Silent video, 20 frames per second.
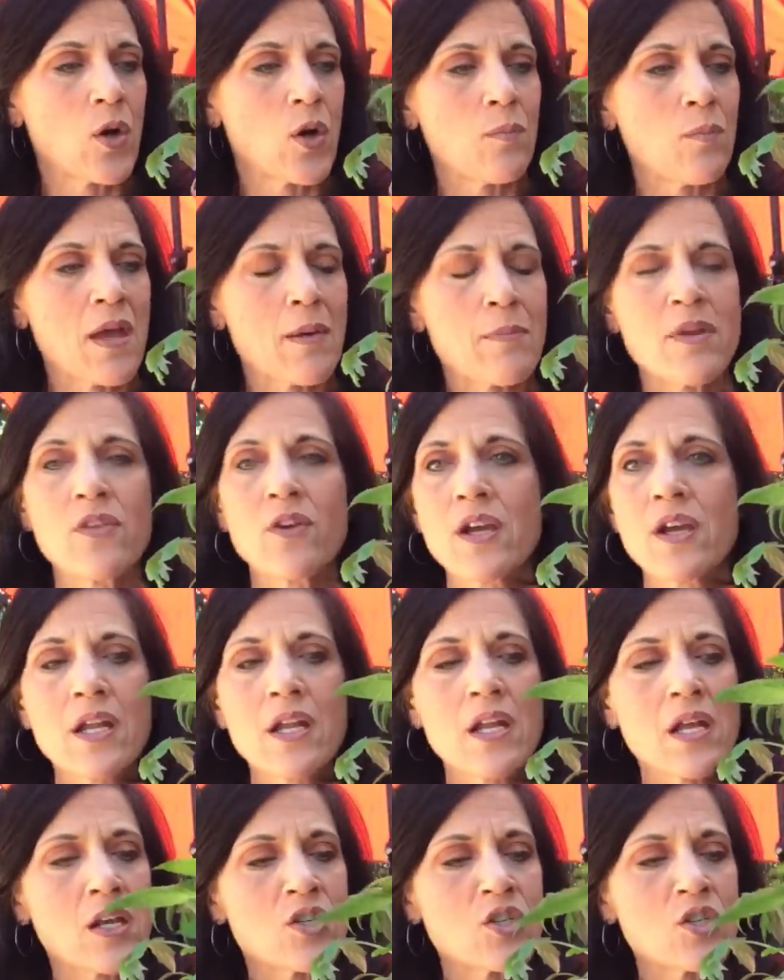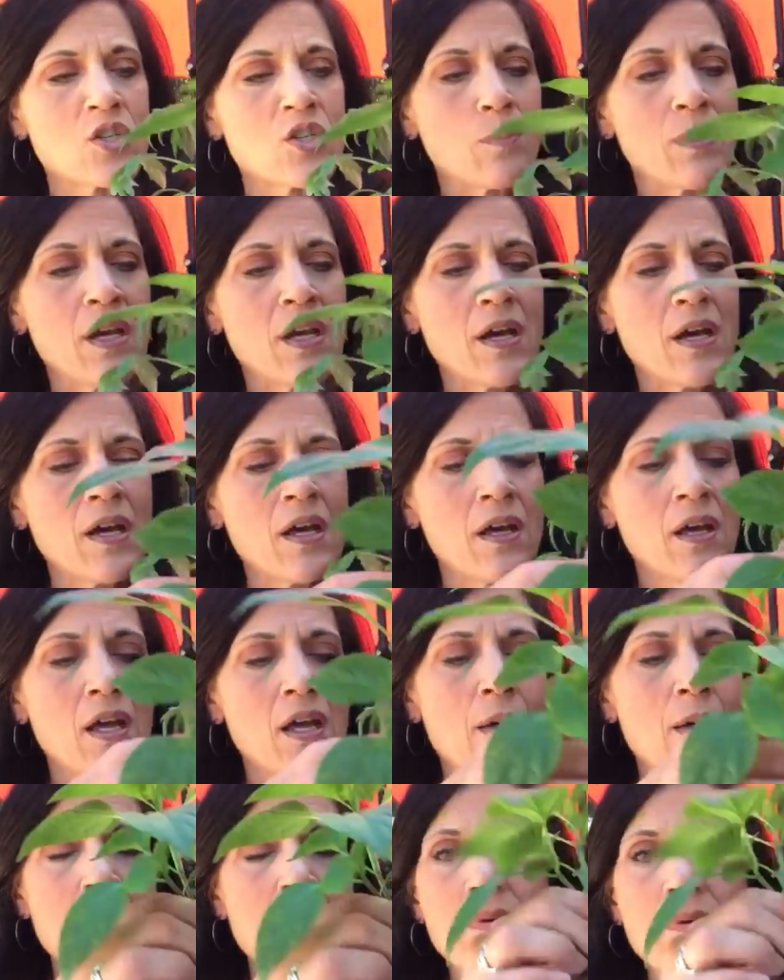So maybe they're getting too big,
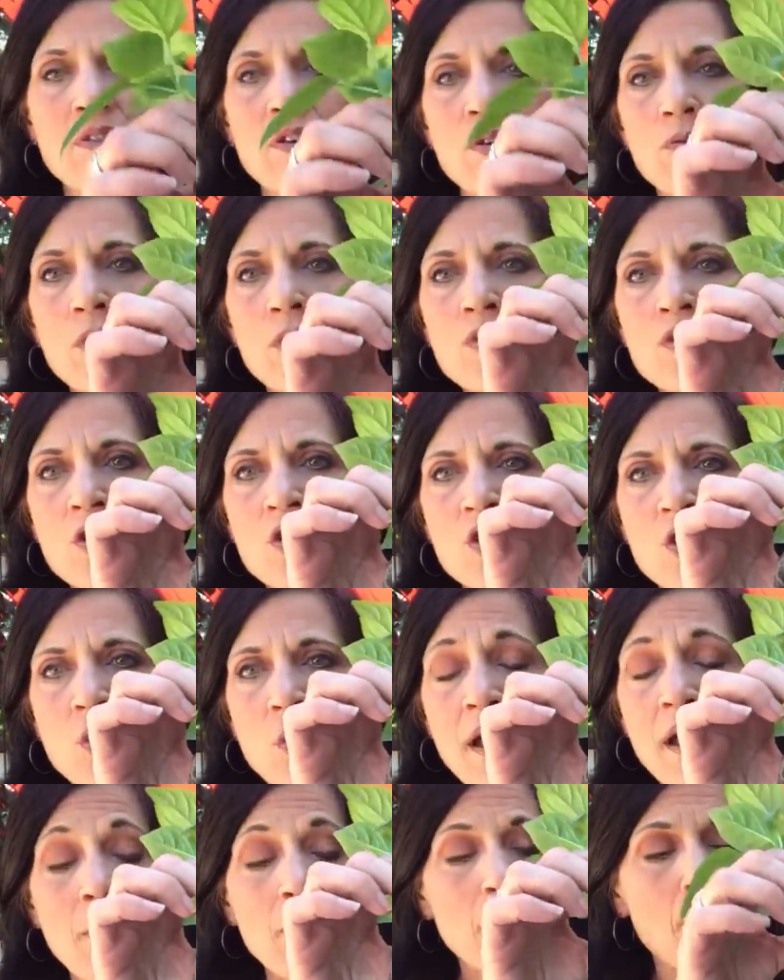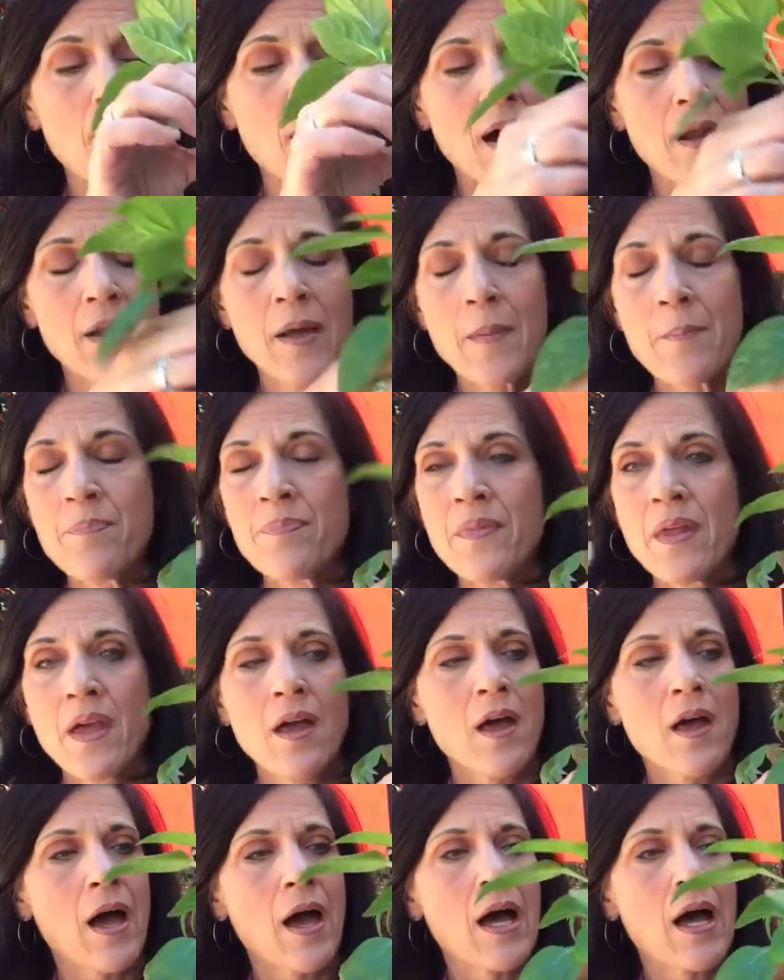maybe the roots are showing out the bottom,